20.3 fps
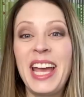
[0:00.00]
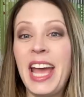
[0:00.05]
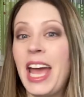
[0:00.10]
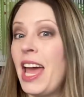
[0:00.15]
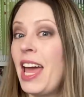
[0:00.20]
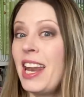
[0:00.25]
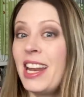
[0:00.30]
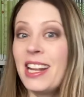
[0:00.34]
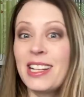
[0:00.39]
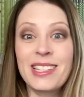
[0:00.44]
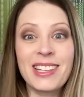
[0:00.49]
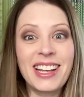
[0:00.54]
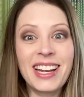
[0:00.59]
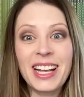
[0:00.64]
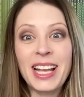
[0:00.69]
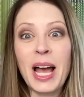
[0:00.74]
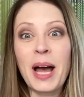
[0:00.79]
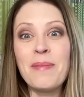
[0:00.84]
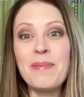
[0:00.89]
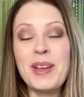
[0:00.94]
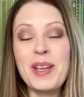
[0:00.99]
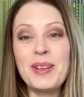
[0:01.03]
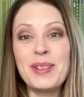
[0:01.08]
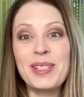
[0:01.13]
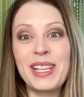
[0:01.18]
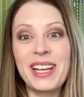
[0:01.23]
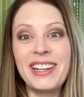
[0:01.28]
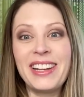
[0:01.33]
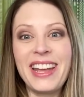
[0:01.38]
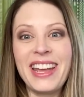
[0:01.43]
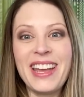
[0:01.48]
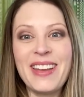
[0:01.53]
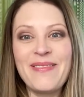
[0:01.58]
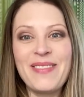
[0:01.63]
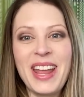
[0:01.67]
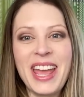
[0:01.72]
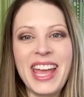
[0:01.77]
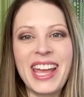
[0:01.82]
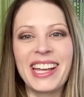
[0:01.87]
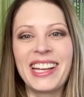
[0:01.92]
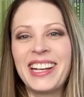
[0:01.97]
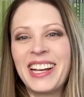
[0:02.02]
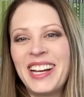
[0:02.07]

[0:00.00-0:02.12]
and it's going to come to you Sunday evening.